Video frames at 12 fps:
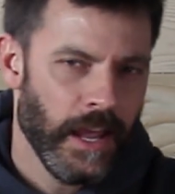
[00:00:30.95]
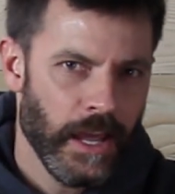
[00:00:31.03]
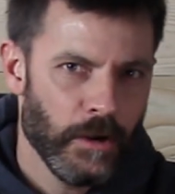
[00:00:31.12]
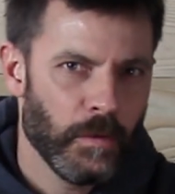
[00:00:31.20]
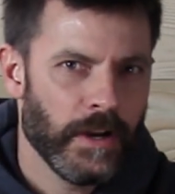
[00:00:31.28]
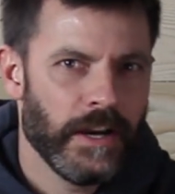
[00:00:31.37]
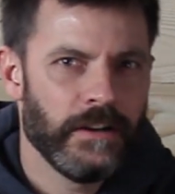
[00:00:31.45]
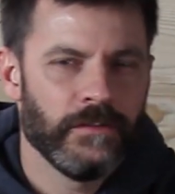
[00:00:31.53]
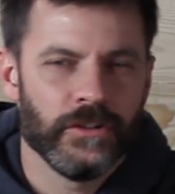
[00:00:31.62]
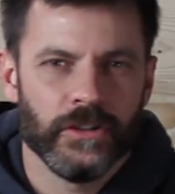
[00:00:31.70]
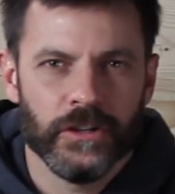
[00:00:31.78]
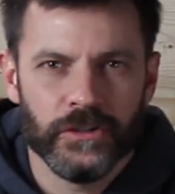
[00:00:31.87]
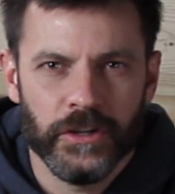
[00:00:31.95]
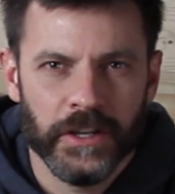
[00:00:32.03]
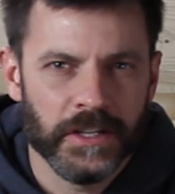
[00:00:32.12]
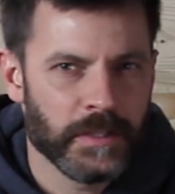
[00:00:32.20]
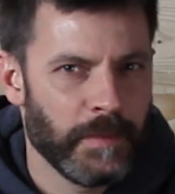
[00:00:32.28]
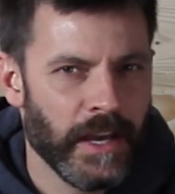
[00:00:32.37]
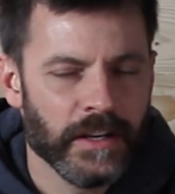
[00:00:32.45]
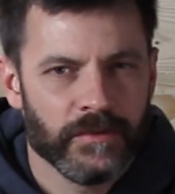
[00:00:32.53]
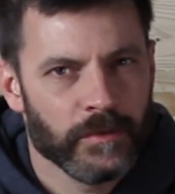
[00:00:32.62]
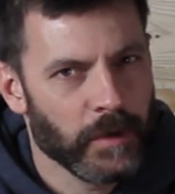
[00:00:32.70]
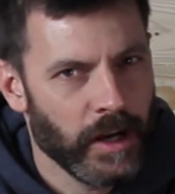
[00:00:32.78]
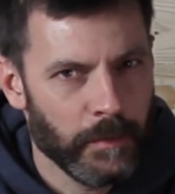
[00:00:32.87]
and what kind of results you can expect
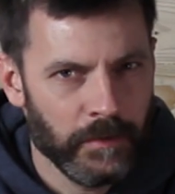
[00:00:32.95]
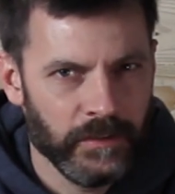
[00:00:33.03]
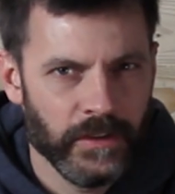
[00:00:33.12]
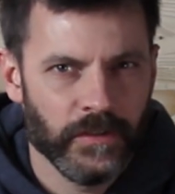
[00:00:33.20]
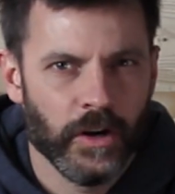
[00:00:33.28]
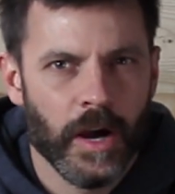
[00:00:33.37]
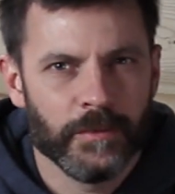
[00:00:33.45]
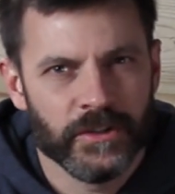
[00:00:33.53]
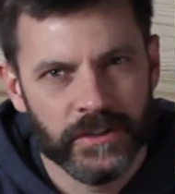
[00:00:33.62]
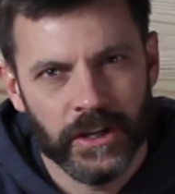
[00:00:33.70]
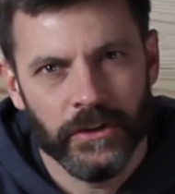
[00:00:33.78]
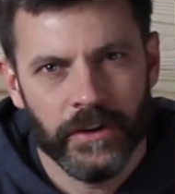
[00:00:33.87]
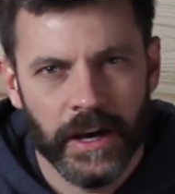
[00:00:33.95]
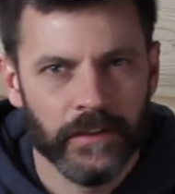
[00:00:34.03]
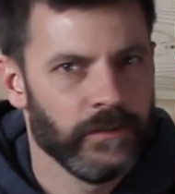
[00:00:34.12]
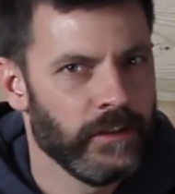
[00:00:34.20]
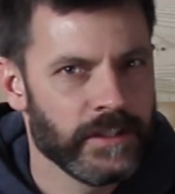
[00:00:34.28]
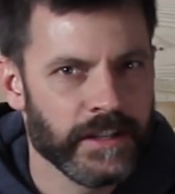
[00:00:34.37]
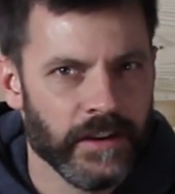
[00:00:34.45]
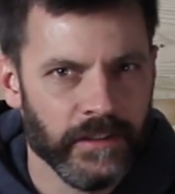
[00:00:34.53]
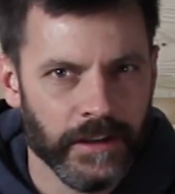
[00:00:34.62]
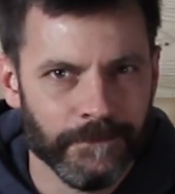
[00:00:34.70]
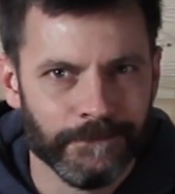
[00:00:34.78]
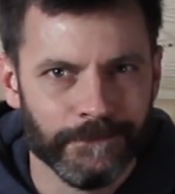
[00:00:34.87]
from a couple of different options that you'll have. Let's dive in.